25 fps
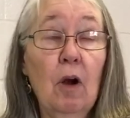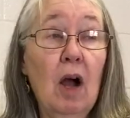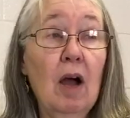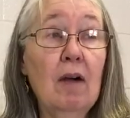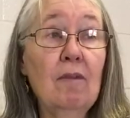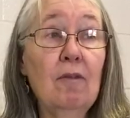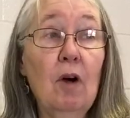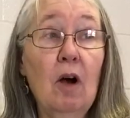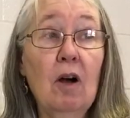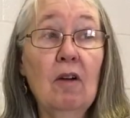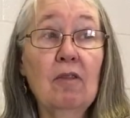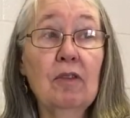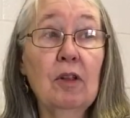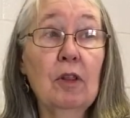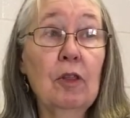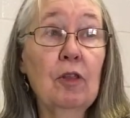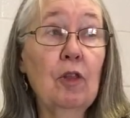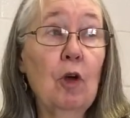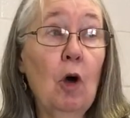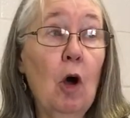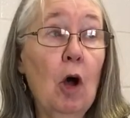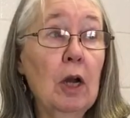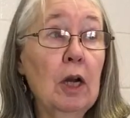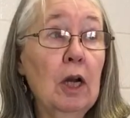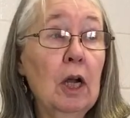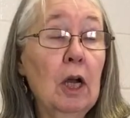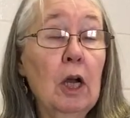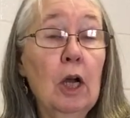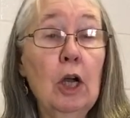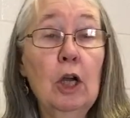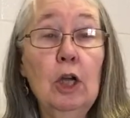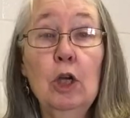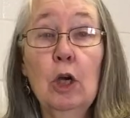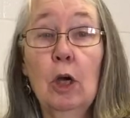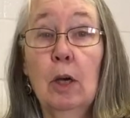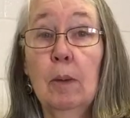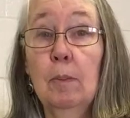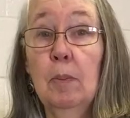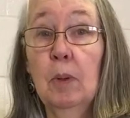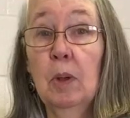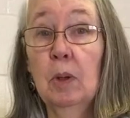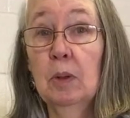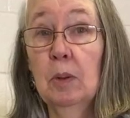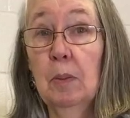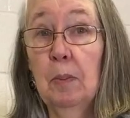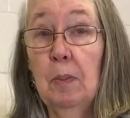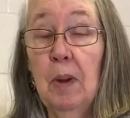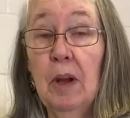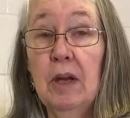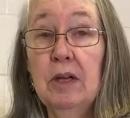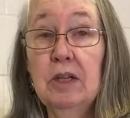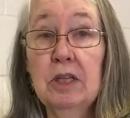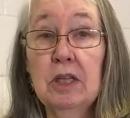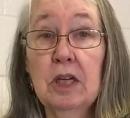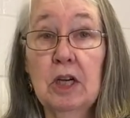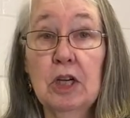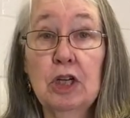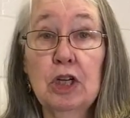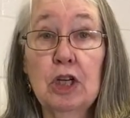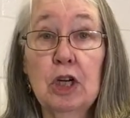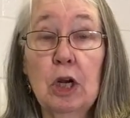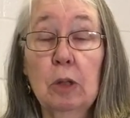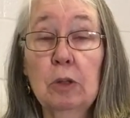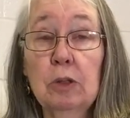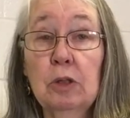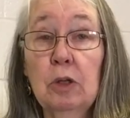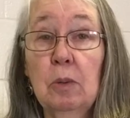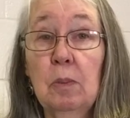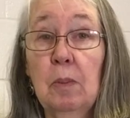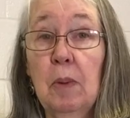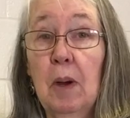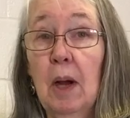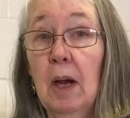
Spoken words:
I've often thought you can build a basic shelter